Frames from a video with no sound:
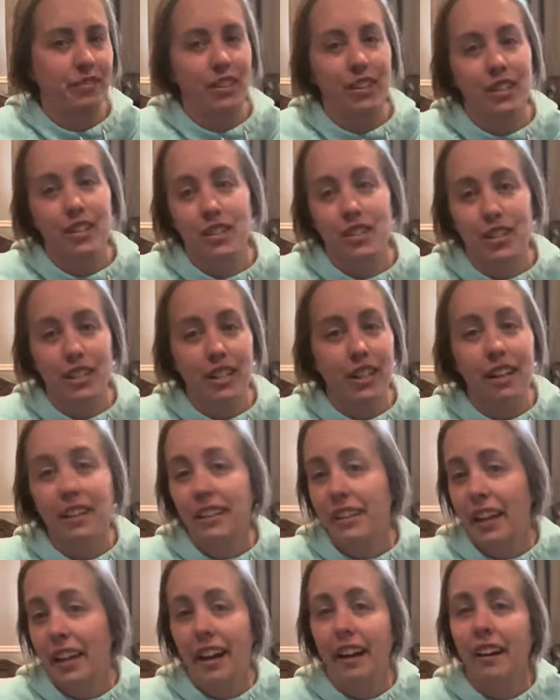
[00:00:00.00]
she
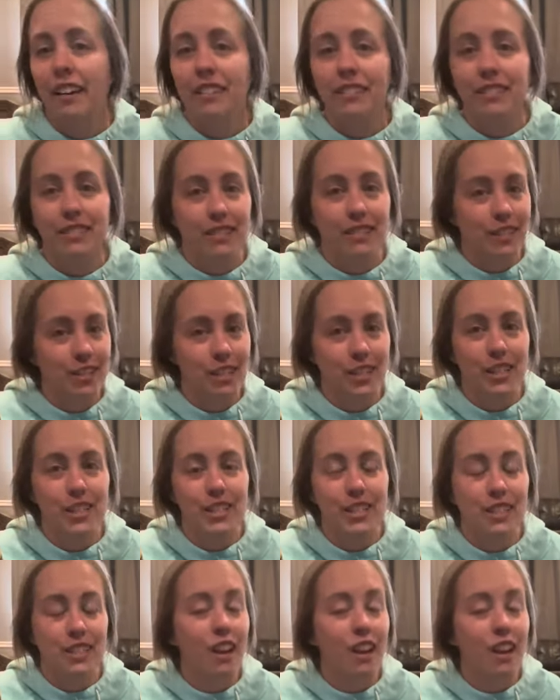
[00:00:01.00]
doesn't care. She's